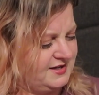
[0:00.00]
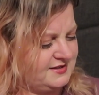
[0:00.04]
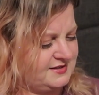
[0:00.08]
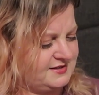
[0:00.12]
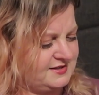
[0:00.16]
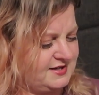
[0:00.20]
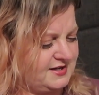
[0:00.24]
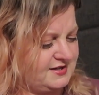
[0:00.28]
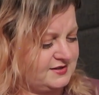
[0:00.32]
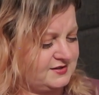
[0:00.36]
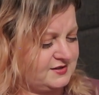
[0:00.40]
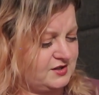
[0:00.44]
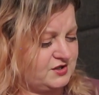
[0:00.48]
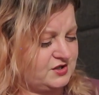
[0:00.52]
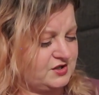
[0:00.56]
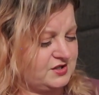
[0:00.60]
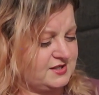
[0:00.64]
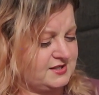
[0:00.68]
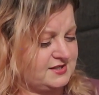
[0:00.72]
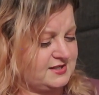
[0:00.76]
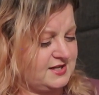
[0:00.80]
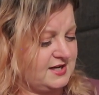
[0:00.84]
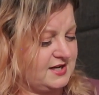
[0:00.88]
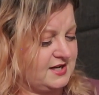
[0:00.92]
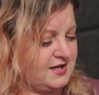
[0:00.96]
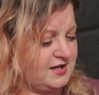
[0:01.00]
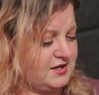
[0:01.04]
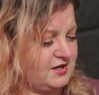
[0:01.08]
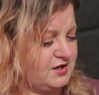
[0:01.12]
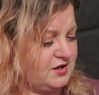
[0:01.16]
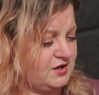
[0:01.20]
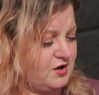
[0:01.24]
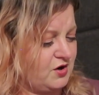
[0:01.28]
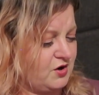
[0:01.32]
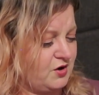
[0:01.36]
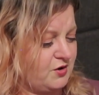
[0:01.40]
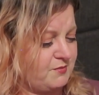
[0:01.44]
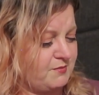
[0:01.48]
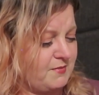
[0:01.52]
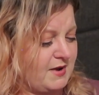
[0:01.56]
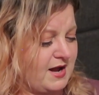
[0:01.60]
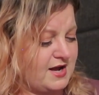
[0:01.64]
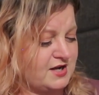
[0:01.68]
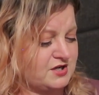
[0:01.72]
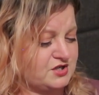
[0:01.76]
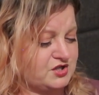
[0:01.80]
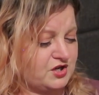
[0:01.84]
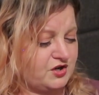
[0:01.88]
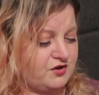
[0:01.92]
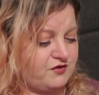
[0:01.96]
says she's hidden her
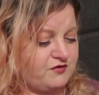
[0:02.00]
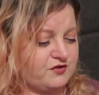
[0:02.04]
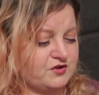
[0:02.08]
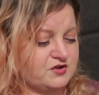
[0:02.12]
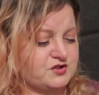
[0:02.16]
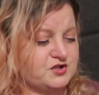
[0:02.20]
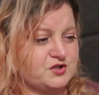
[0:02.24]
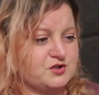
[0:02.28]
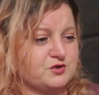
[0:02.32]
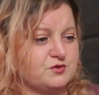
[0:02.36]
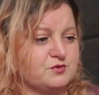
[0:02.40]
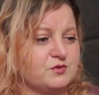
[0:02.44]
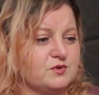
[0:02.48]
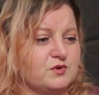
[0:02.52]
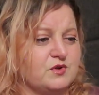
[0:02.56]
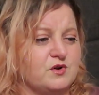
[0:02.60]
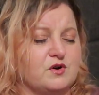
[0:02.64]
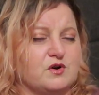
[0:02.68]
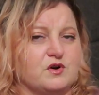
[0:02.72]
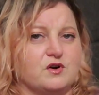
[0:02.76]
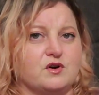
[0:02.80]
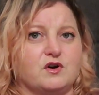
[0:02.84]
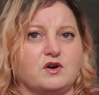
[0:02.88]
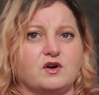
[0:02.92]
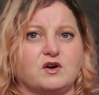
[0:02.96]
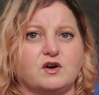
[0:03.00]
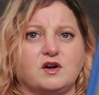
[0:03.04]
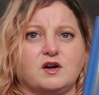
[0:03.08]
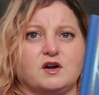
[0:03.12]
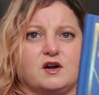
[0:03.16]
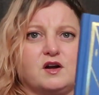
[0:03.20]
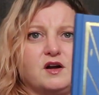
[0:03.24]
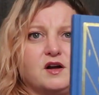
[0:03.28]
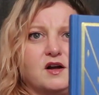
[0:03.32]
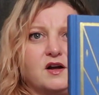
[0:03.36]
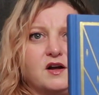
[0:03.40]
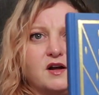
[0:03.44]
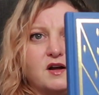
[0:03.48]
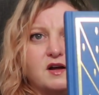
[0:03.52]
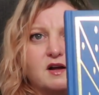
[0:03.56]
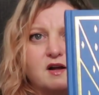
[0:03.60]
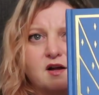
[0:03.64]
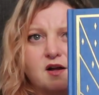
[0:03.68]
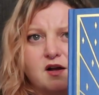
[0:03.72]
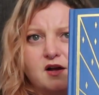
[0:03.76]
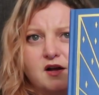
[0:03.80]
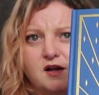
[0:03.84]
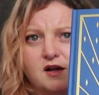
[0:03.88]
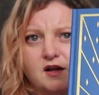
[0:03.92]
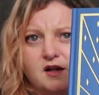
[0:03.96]
magic for too long.
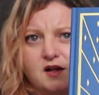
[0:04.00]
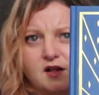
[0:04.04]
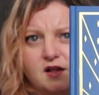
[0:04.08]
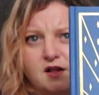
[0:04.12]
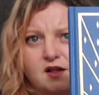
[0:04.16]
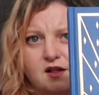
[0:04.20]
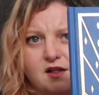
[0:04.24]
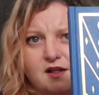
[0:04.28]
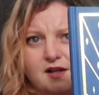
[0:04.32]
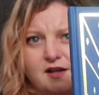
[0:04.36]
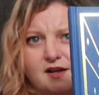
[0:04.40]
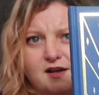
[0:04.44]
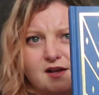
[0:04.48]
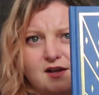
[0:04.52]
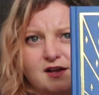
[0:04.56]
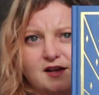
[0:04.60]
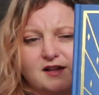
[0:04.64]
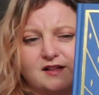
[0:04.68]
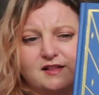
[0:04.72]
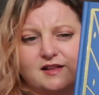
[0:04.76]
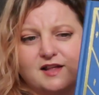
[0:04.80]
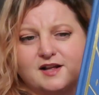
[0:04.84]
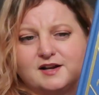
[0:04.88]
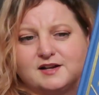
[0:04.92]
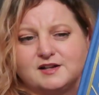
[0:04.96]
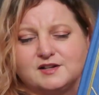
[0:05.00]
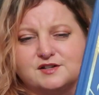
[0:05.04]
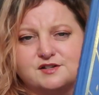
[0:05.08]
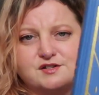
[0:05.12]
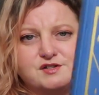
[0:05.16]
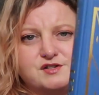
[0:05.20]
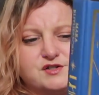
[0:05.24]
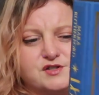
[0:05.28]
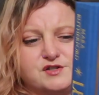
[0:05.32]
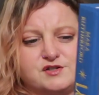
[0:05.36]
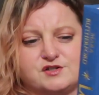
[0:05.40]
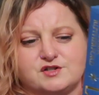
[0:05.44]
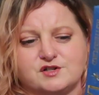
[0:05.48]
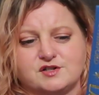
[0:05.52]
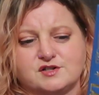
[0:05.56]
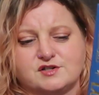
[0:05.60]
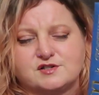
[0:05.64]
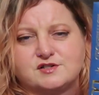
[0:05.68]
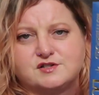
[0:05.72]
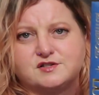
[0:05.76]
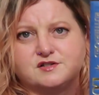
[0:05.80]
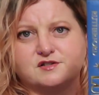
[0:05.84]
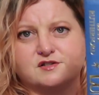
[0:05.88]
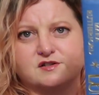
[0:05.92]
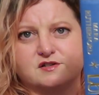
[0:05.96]
Like, that is
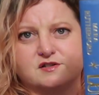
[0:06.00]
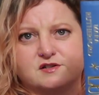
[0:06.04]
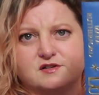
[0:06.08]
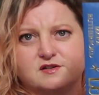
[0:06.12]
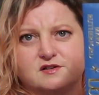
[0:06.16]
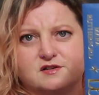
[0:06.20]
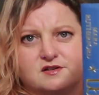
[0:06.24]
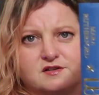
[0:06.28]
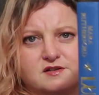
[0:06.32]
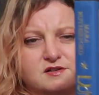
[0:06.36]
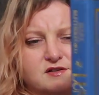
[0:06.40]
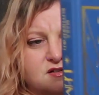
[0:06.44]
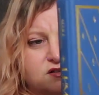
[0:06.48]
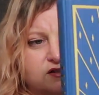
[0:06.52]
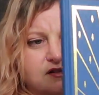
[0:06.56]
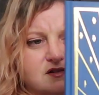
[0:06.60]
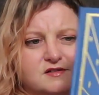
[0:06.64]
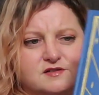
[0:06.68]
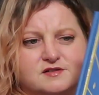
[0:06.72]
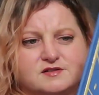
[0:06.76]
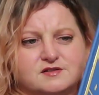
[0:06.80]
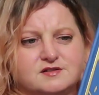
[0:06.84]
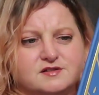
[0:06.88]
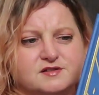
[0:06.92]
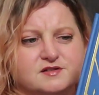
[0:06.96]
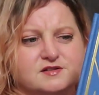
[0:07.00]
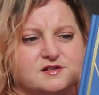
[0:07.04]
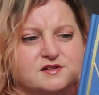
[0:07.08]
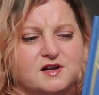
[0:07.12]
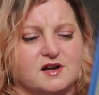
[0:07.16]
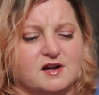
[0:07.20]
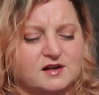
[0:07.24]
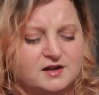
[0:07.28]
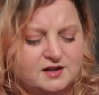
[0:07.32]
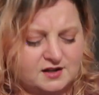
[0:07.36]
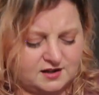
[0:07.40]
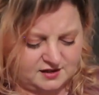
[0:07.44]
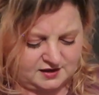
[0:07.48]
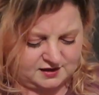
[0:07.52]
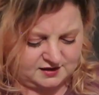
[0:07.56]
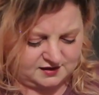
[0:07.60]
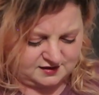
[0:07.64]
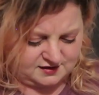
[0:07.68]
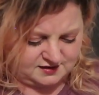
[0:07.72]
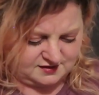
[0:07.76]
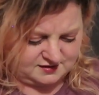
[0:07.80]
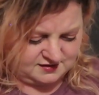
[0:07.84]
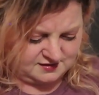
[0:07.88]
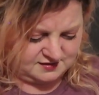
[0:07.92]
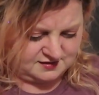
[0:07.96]
just ugh,
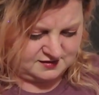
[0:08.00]
stunning.